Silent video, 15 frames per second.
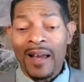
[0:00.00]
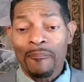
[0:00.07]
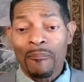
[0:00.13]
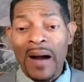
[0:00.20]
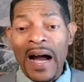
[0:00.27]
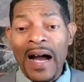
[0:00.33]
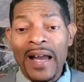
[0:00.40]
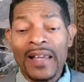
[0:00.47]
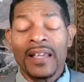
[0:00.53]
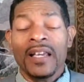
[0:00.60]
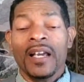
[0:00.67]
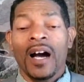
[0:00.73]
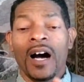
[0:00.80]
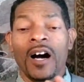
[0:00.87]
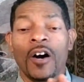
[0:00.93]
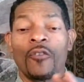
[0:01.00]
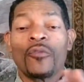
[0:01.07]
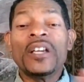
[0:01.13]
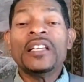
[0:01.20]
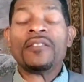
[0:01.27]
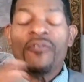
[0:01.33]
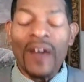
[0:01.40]
by uh,
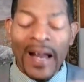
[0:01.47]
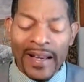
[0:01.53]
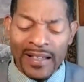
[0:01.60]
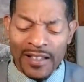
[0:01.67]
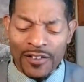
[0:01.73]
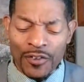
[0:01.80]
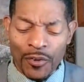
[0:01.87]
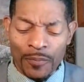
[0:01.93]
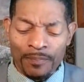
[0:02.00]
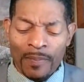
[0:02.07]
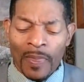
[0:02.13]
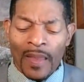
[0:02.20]
redefining you.